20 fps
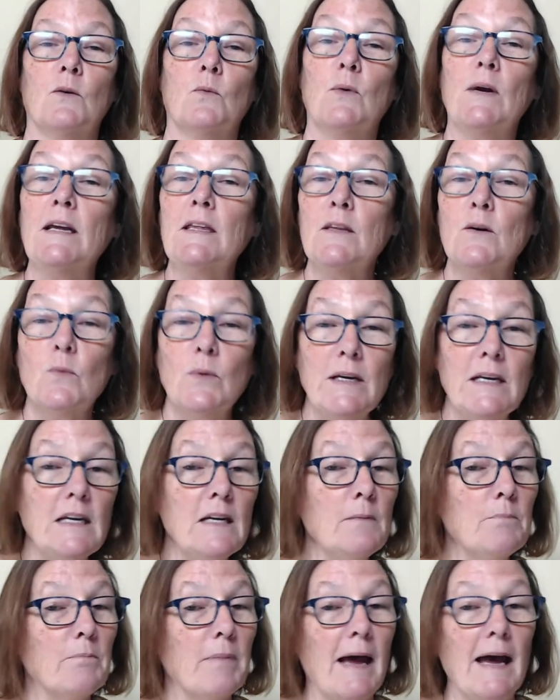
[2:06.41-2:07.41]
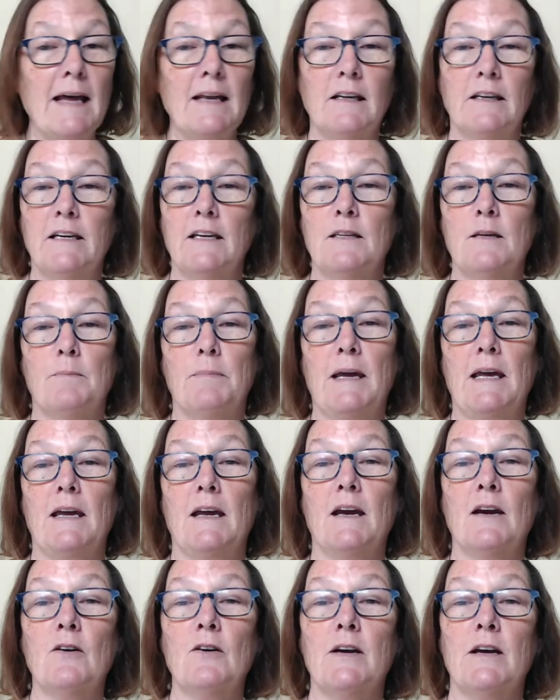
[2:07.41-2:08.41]
Rain that we need badly in the
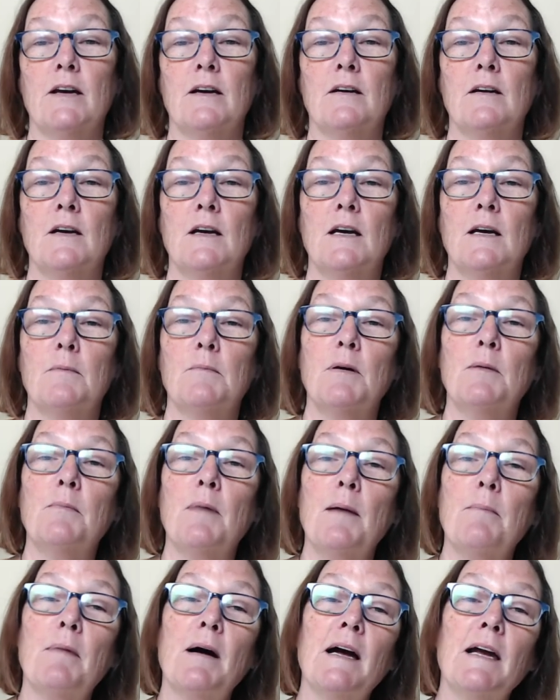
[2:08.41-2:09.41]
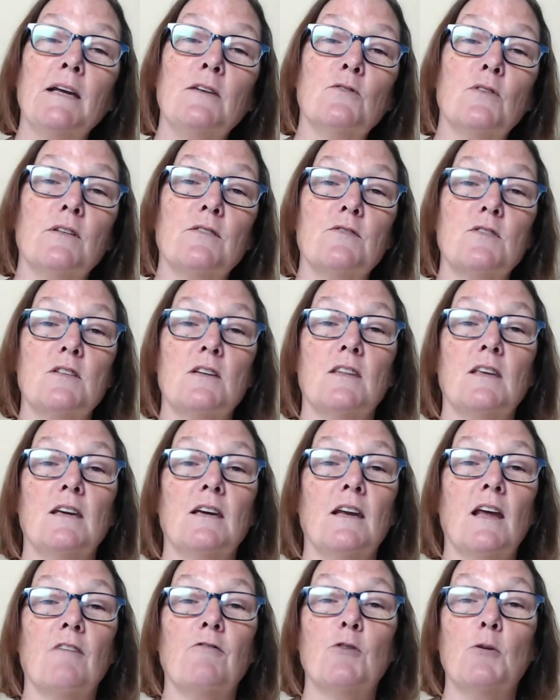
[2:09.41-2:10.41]
Bay Area, but my mind drifts to the
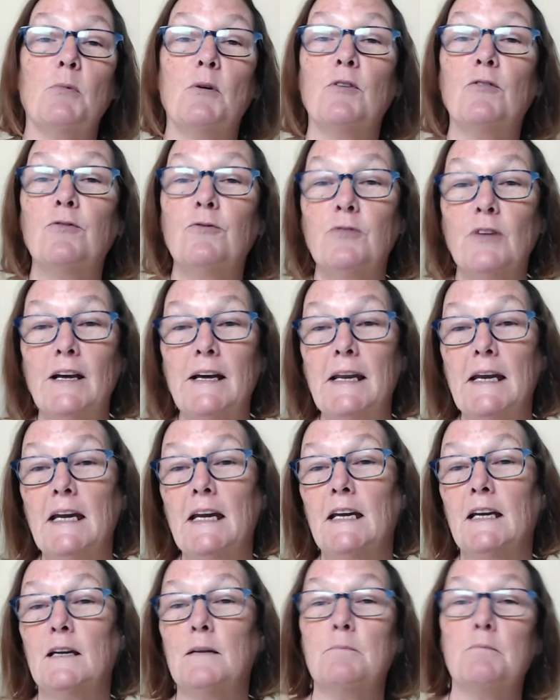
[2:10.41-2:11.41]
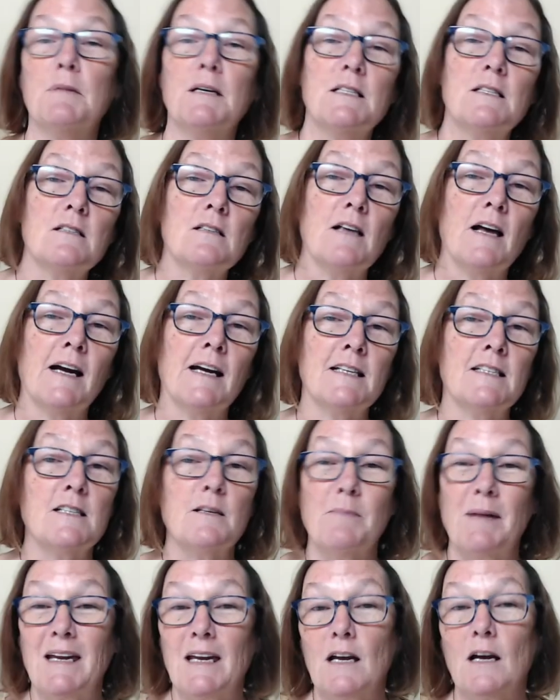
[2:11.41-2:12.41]
inevitable flooding and mudslides
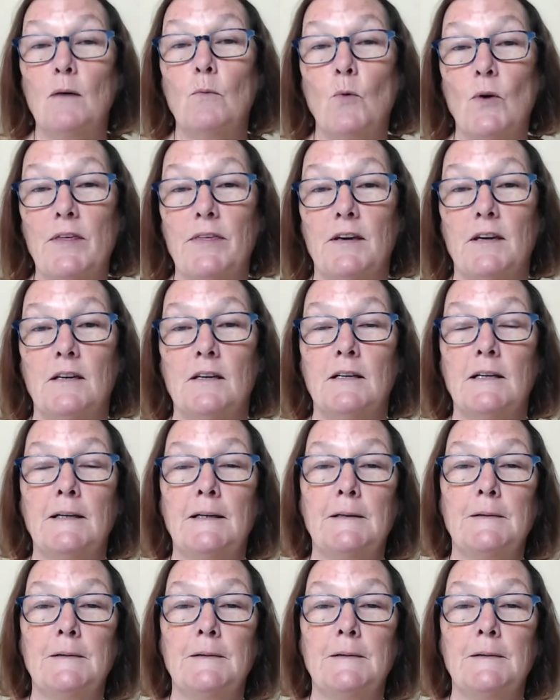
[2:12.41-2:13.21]
that might come with it,